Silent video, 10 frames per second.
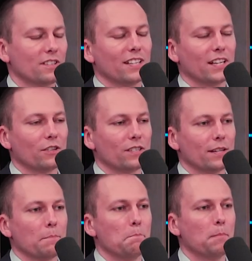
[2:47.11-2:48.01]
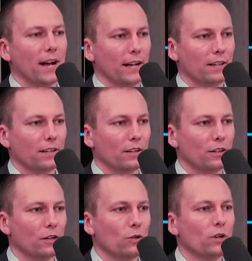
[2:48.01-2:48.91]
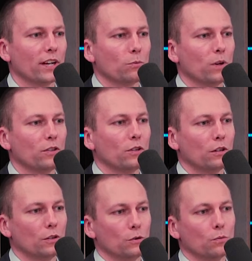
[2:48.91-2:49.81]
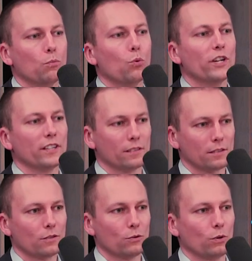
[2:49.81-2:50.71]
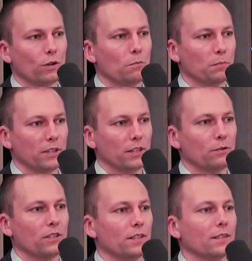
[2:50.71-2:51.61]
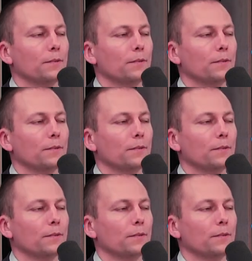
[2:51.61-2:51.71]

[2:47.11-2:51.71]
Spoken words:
take a step back and look at what the cloud brings to a company today.